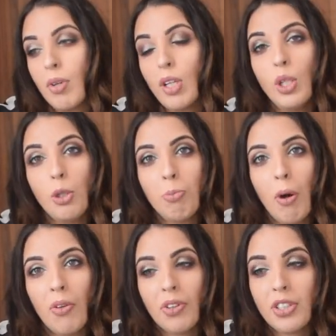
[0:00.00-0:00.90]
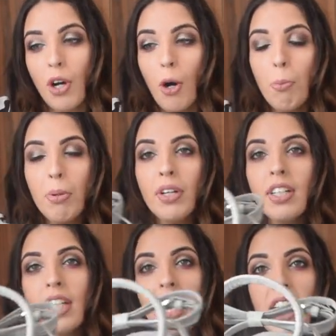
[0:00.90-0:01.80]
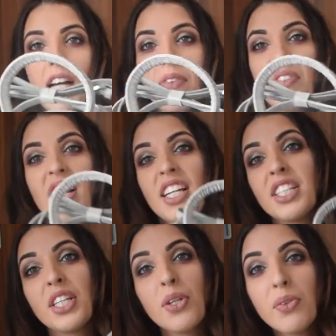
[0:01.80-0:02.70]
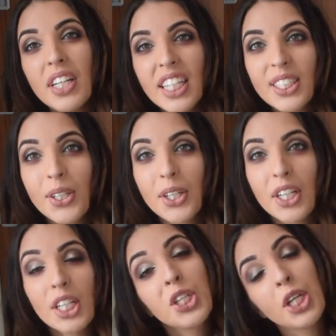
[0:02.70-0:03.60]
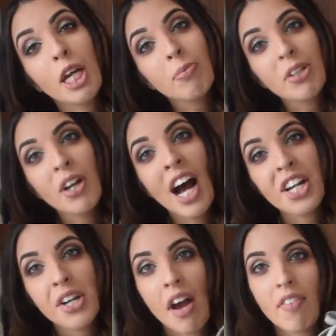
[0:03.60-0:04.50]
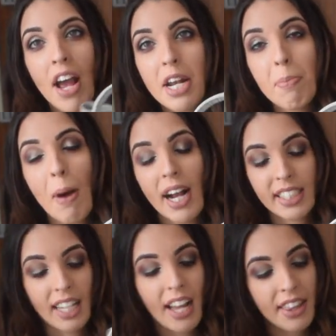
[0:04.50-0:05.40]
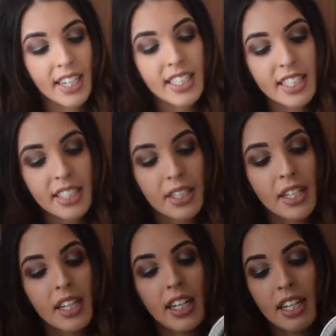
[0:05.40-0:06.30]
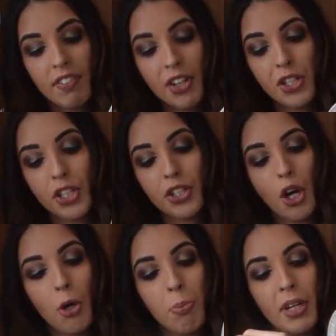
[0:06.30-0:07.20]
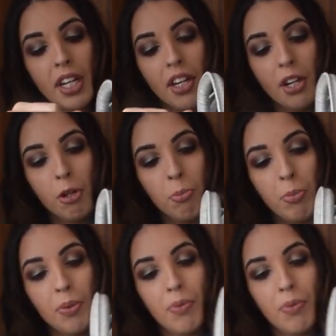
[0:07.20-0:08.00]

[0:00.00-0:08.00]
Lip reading: loop on the top. It's a unique circular shape. I don't actually have any bags like this. And if I just open it up,